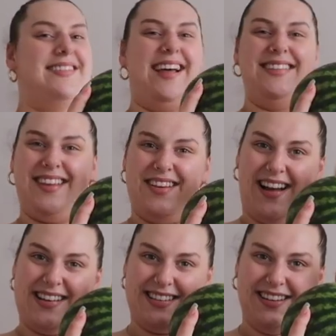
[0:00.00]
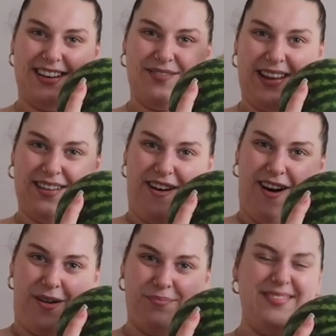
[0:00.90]
That's cute actually, look at my little
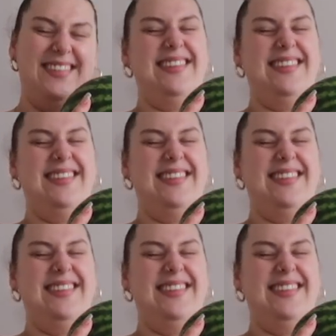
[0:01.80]
arm.